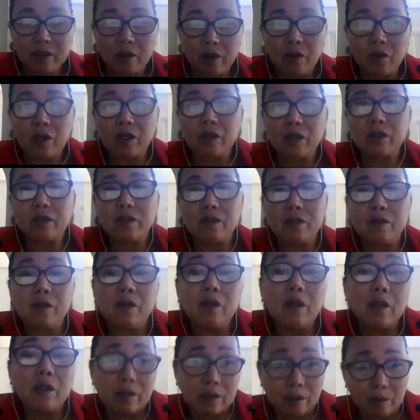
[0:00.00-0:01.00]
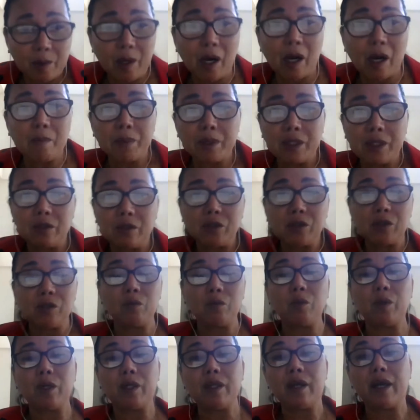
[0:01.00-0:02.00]
and there's some
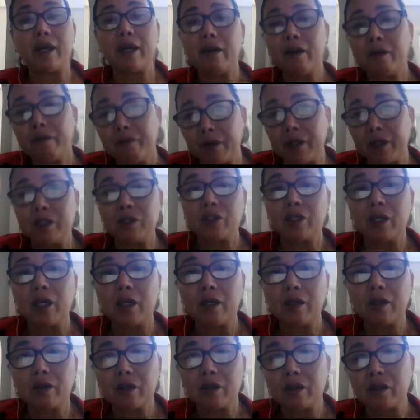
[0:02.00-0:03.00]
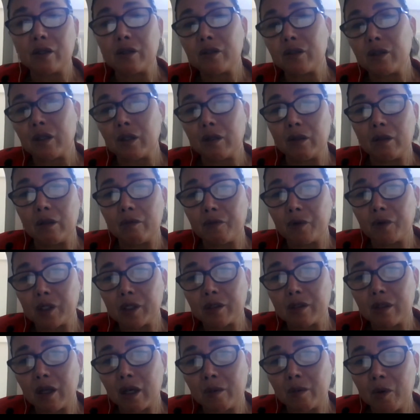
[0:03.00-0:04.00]
competition with the FHAers and the
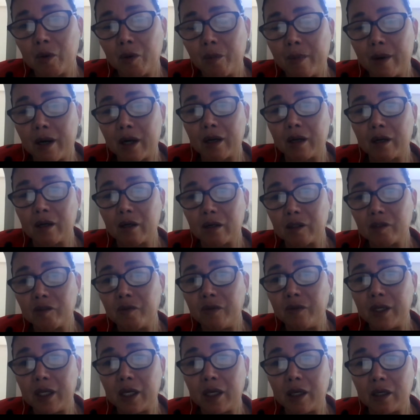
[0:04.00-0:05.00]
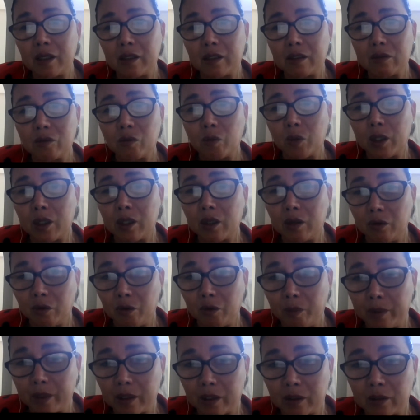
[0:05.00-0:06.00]
first-time home buyers, VAs, with the
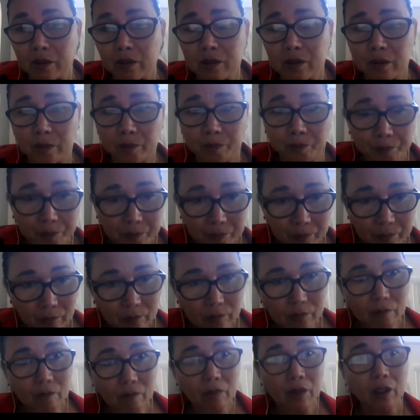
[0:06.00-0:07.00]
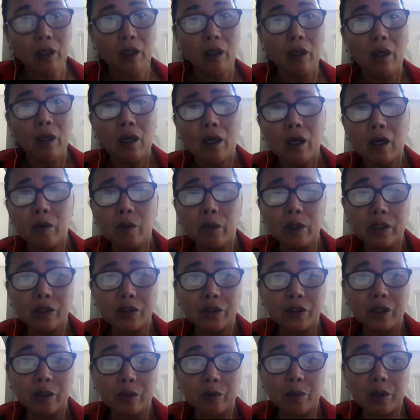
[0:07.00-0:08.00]
new builds. I want to
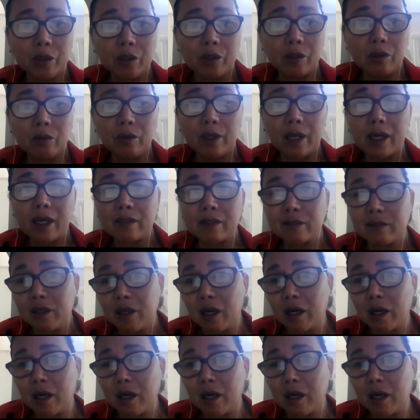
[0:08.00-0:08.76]
share with you, lastly,